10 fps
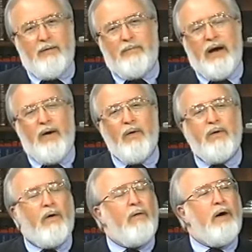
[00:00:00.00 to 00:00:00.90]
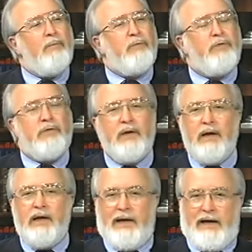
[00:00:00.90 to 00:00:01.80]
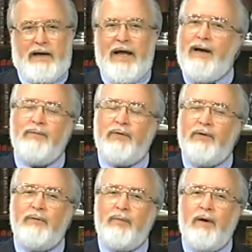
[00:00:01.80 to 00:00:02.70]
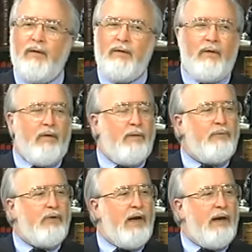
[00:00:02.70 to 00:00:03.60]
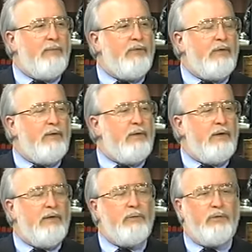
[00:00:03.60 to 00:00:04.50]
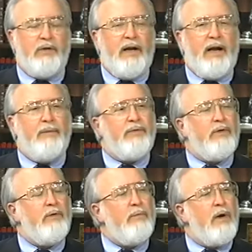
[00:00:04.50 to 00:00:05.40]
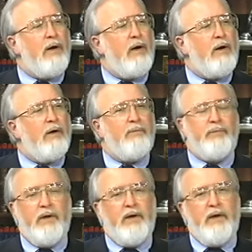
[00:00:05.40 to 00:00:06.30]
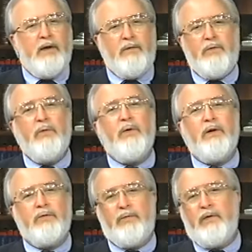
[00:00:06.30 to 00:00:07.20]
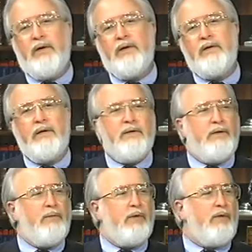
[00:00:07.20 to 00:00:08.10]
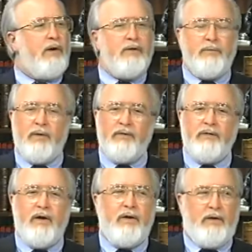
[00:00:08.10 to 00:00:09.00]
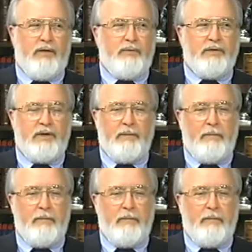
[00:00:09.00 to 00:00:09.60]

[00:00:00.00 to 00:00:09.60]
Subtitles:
power corrupts, and absolute power corrupts absolutely. This was an absolute monarch. If you were his friend, you were the greatest person on earth, but the